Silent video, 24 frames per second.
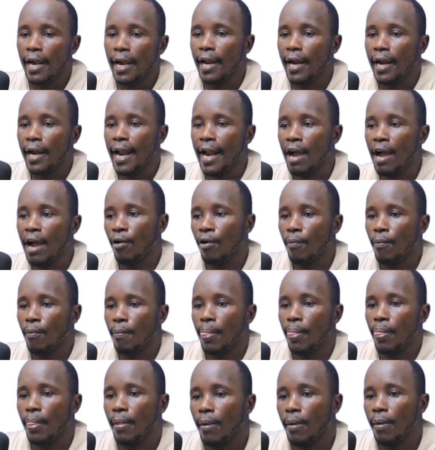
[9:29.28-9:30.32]
Now,
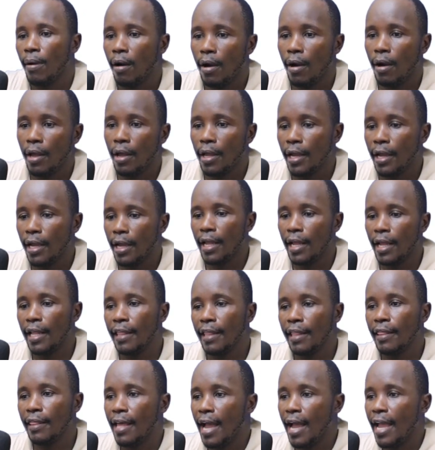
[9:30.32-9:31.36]

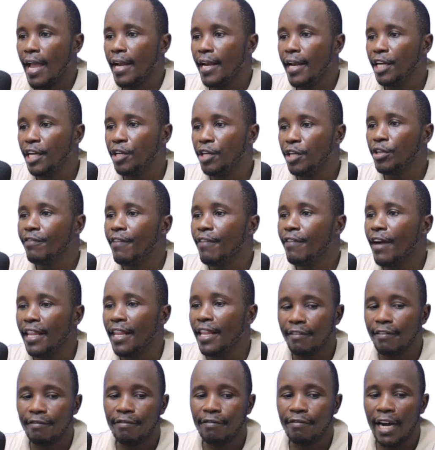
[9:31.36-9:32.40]
I need to divide
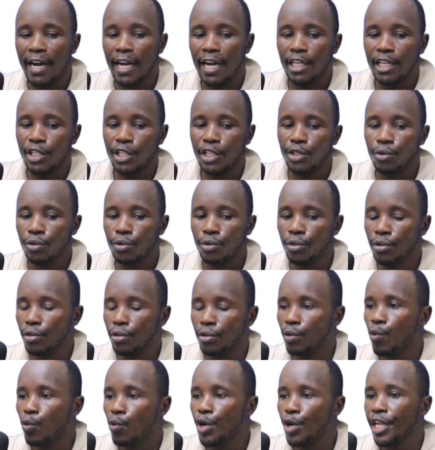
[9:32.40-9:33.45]
the value
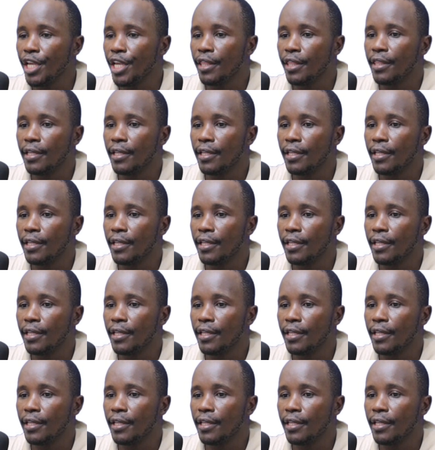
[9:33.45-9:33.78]
with